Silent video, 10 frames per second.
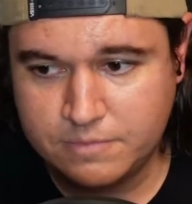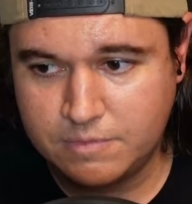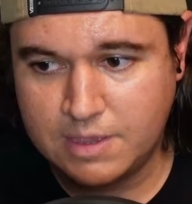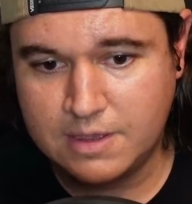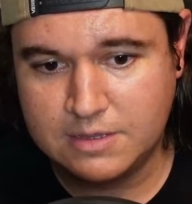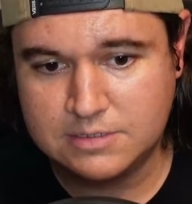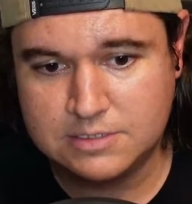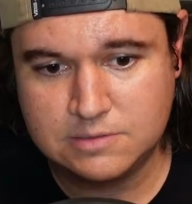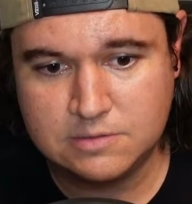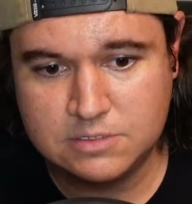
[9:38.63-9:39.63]

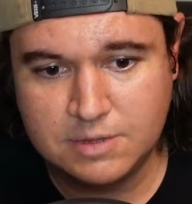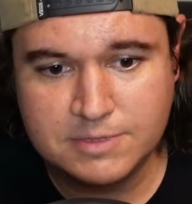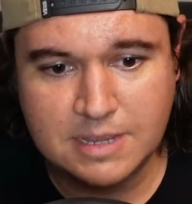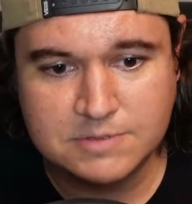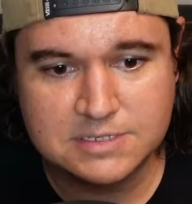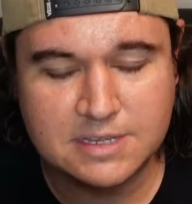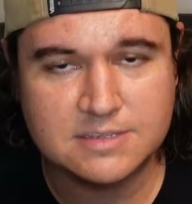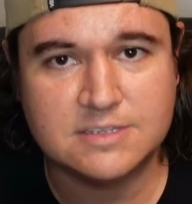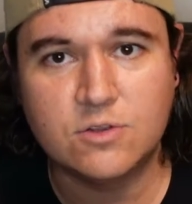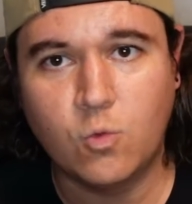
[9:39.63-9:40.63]
Because sometimes it's like a
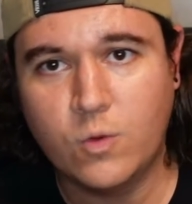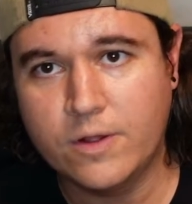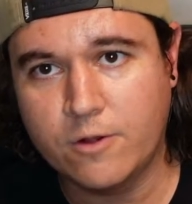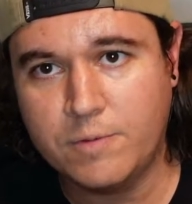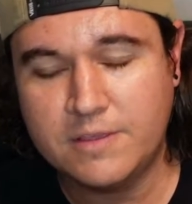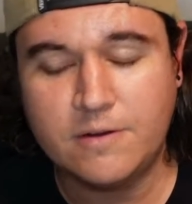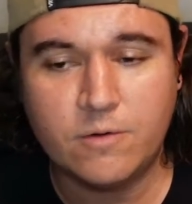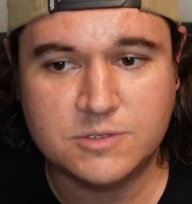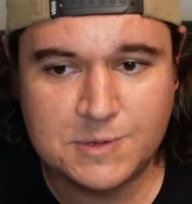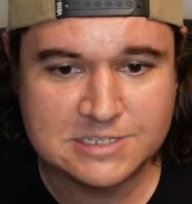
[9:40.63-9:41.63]
single winner, but they
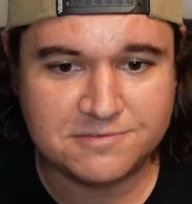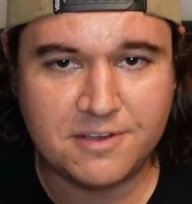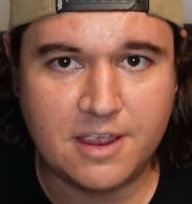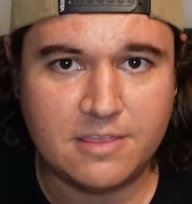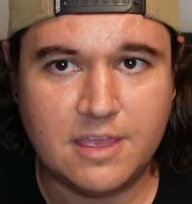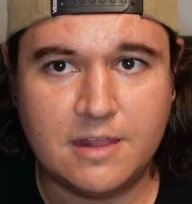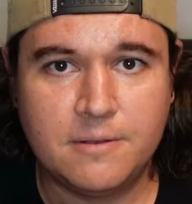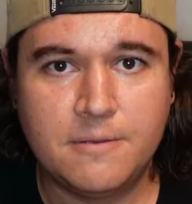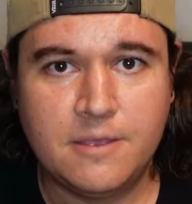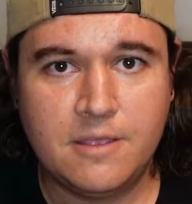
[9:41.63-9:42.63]
don't specify
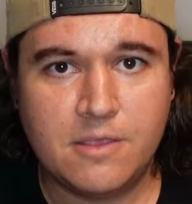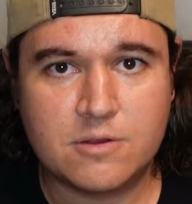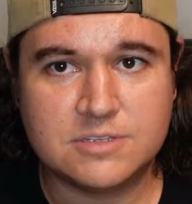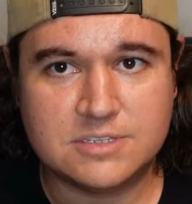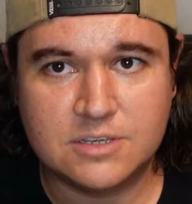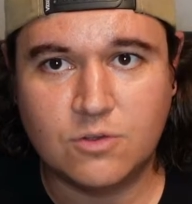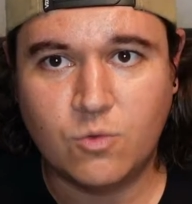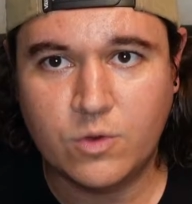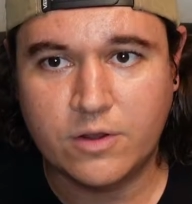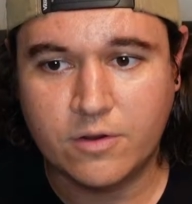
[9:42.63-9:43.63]
that there's a
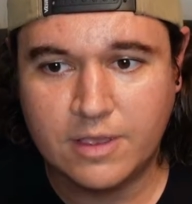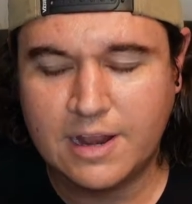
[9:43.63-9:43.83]
single winner.